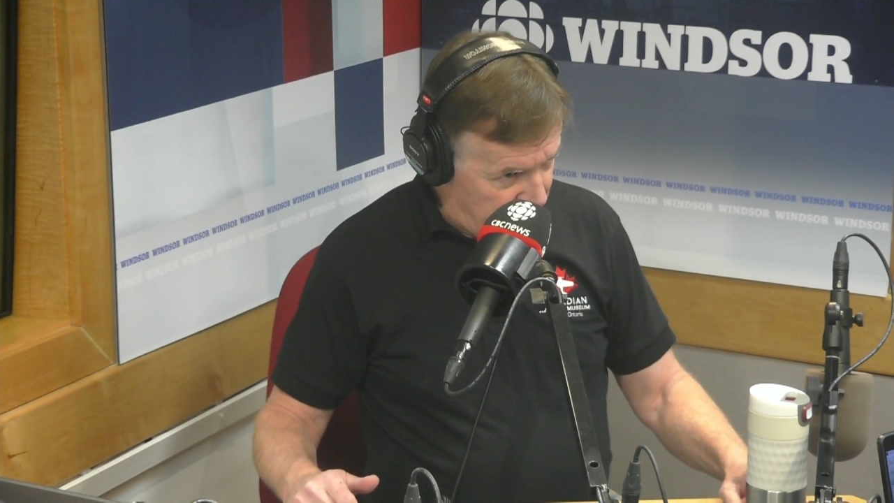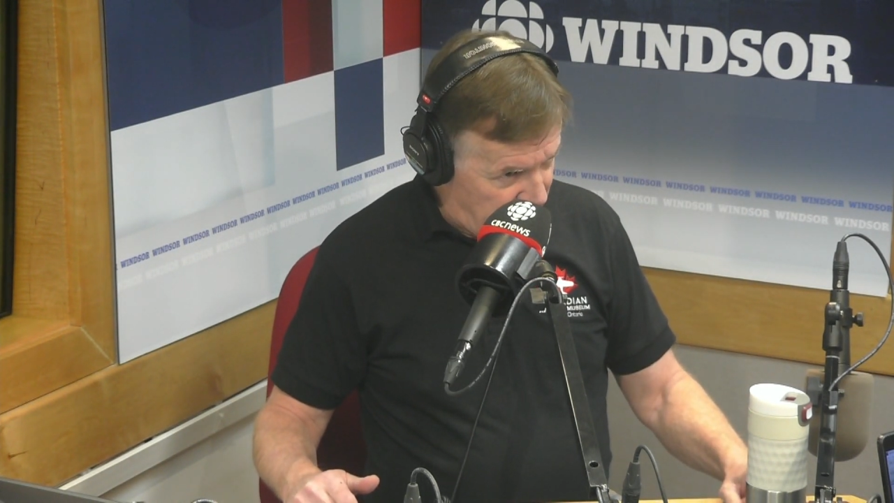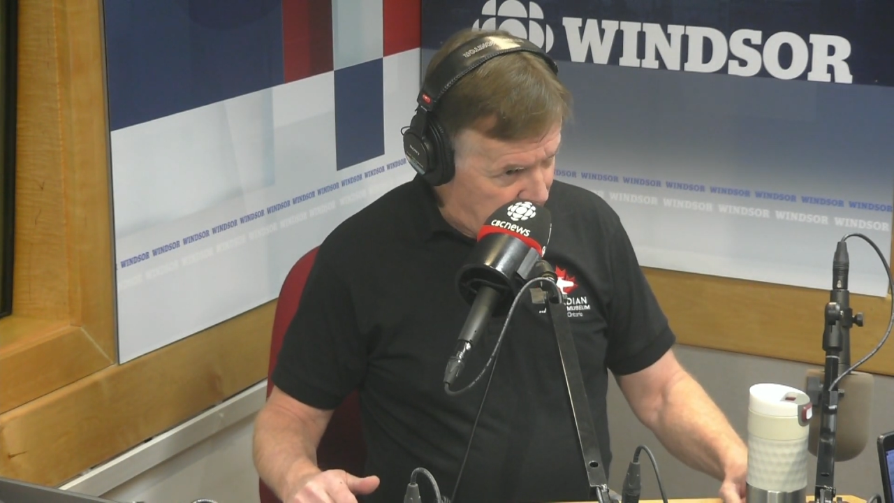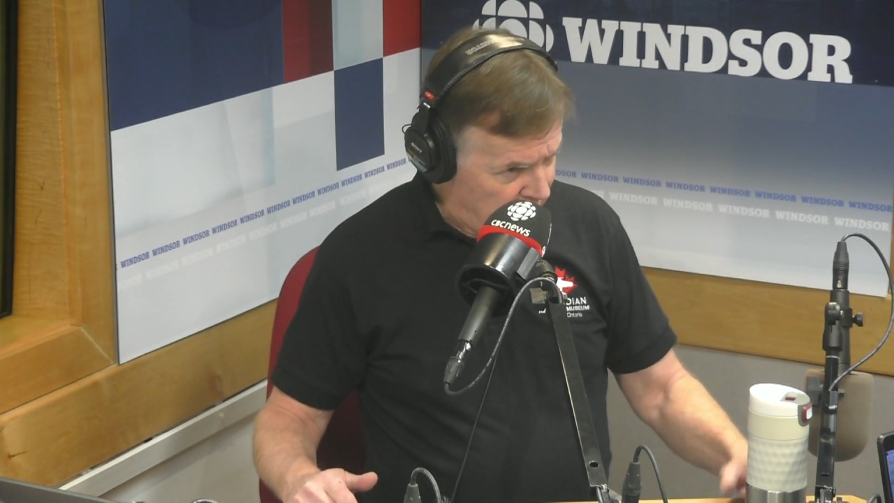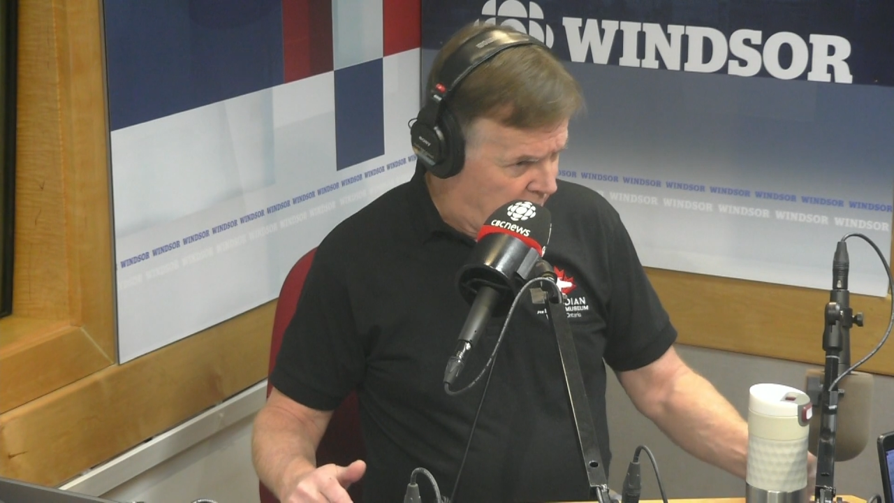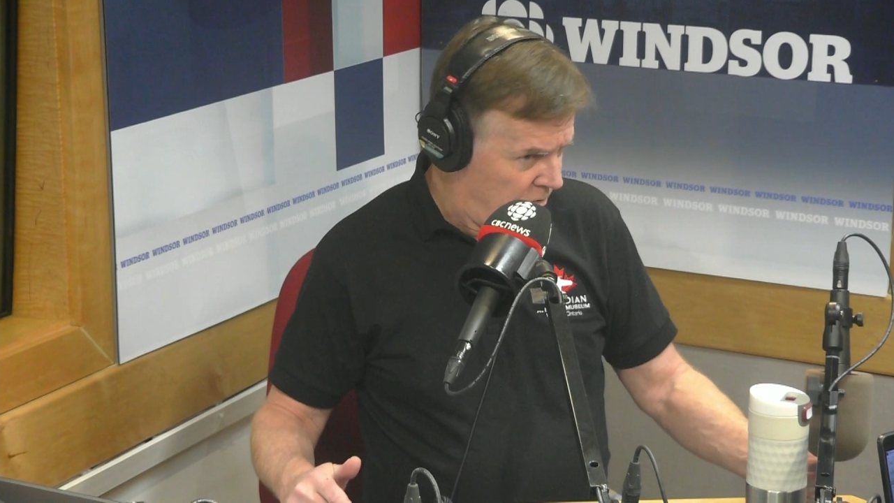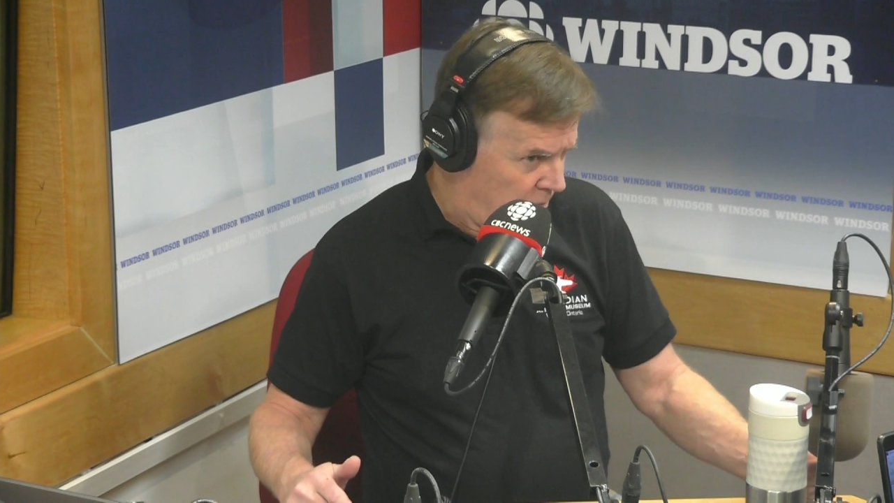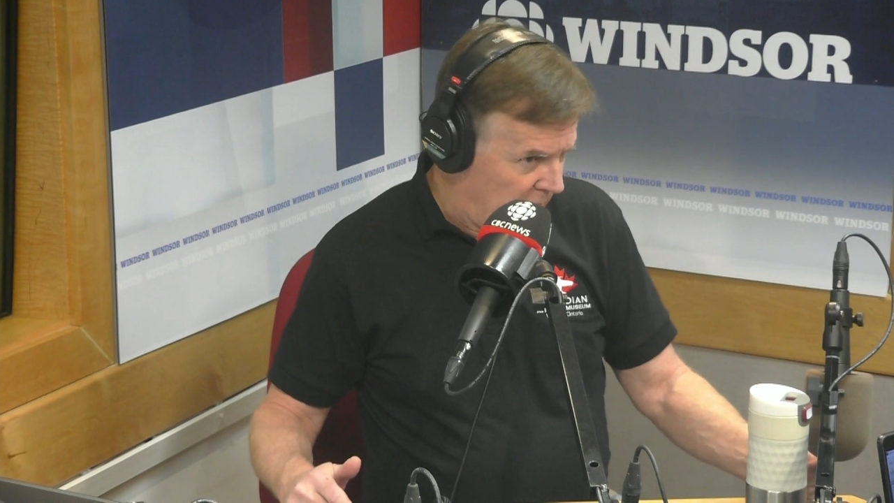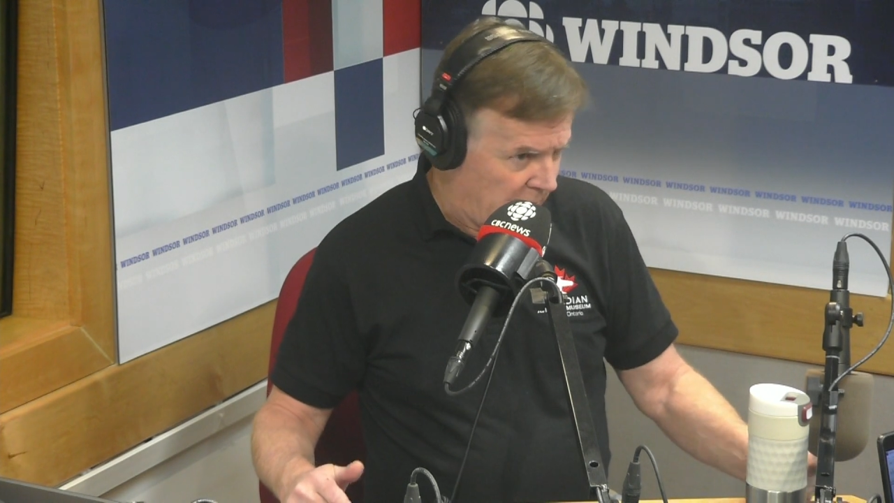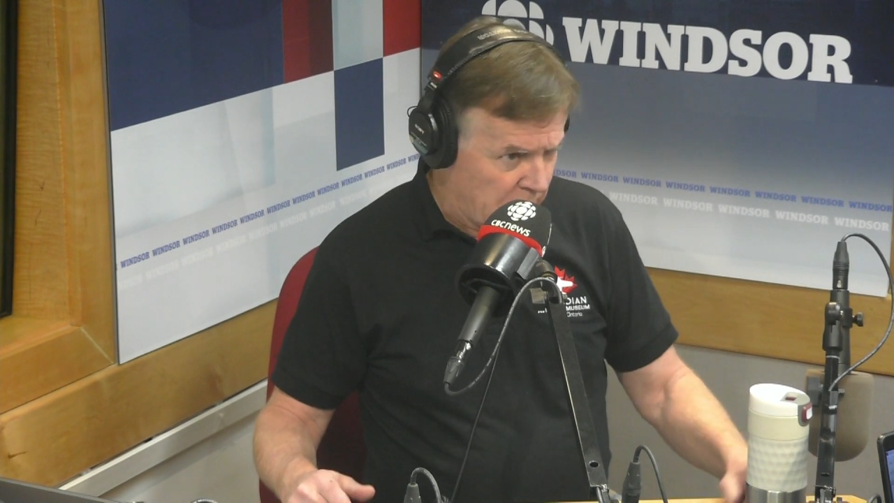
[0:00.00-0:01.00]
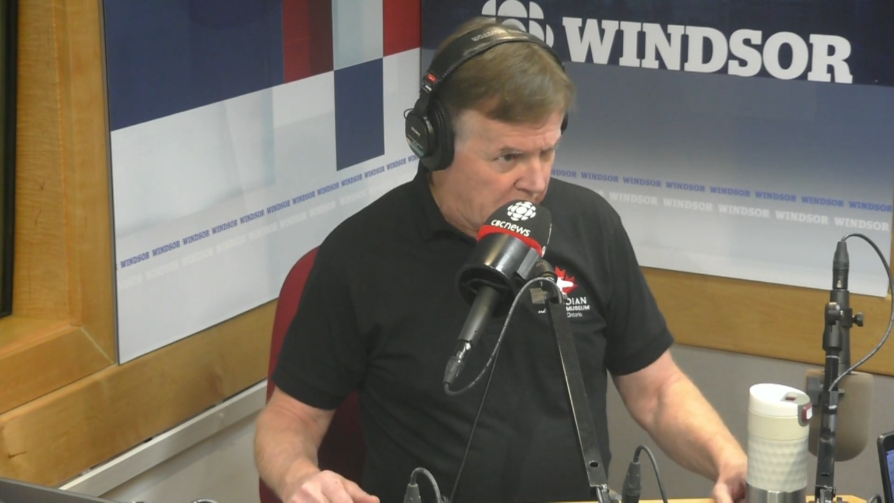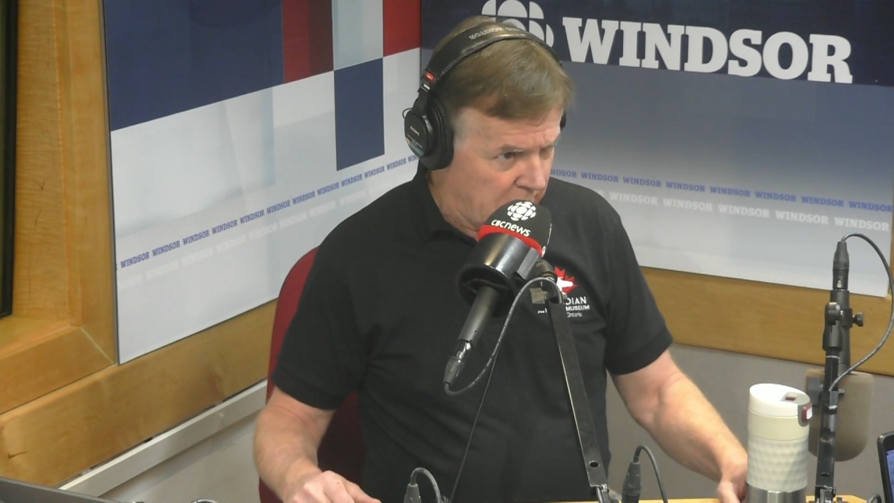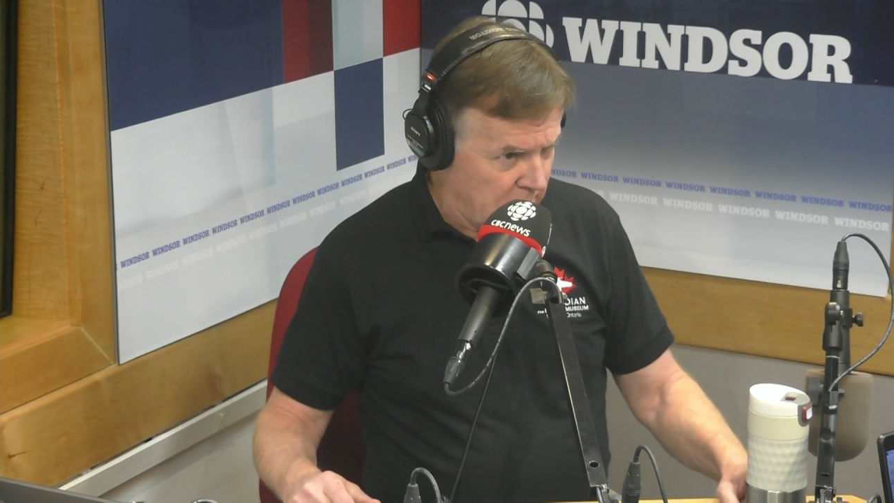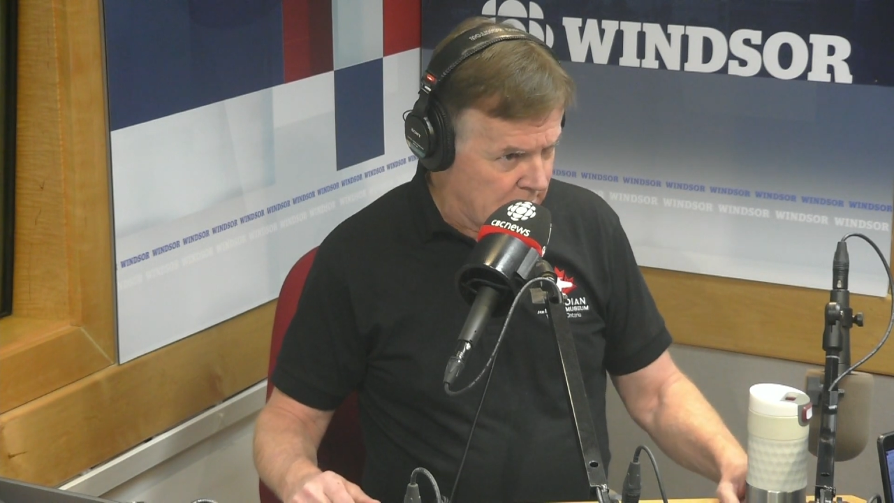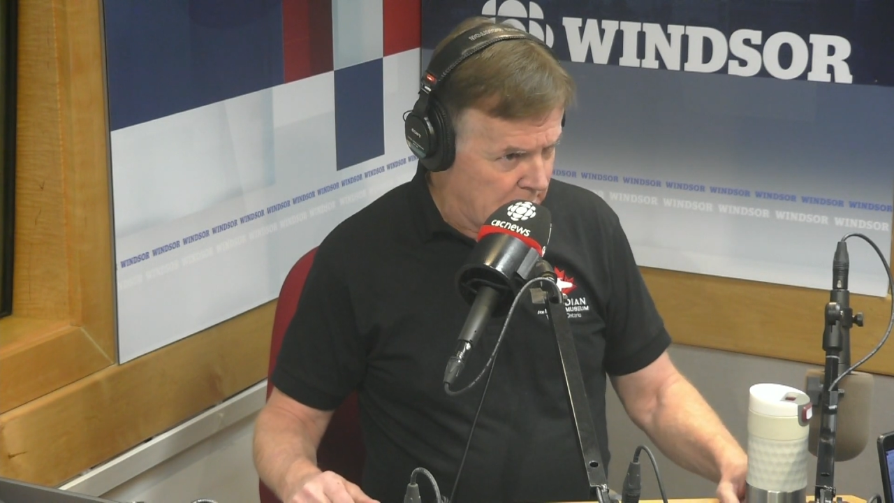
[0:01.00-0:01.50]
And she was there with
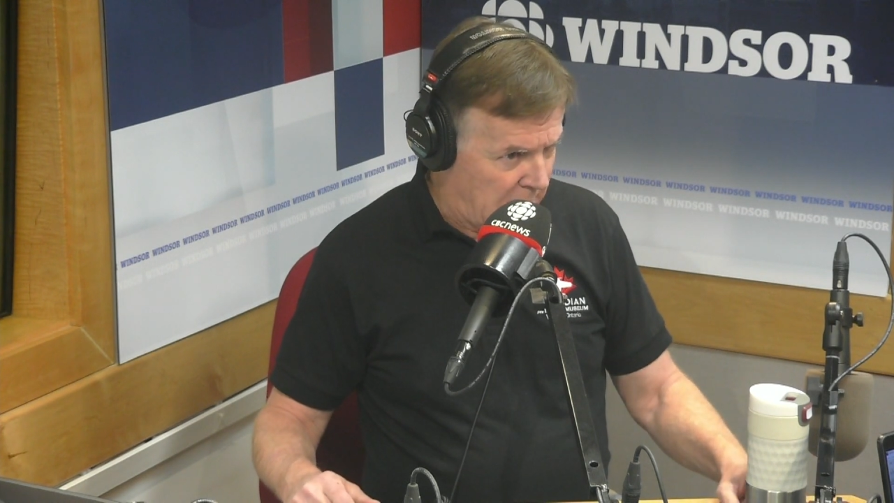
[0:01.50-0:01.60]
her